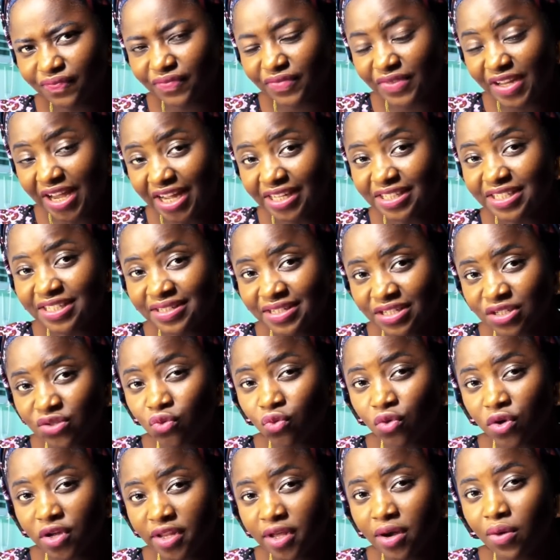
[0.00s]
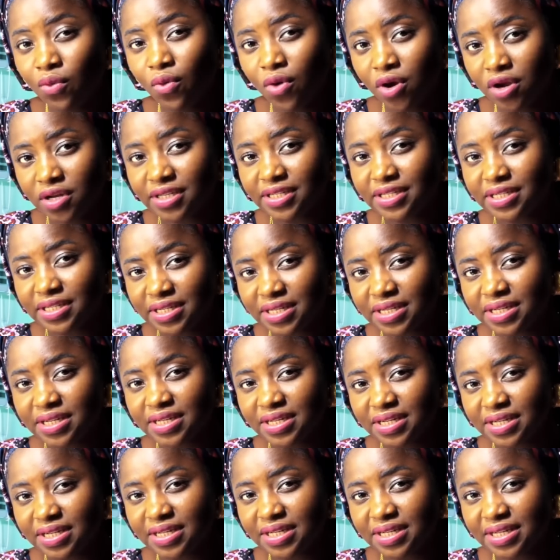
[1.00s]
And this is what they want.
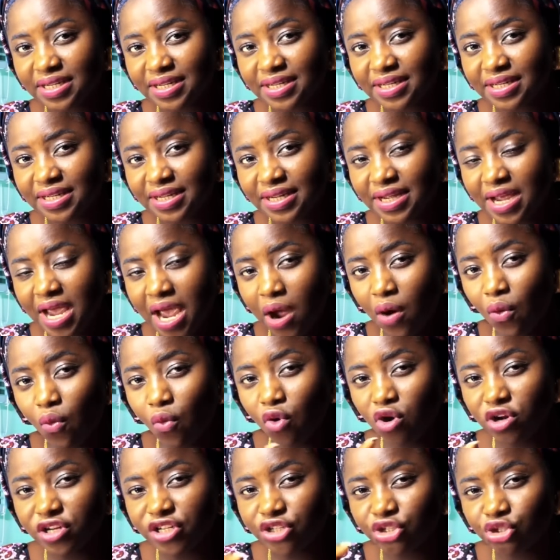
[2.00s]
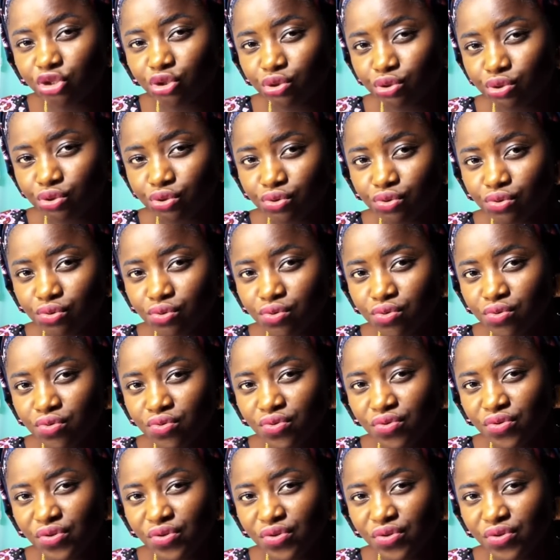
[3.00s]
What is true,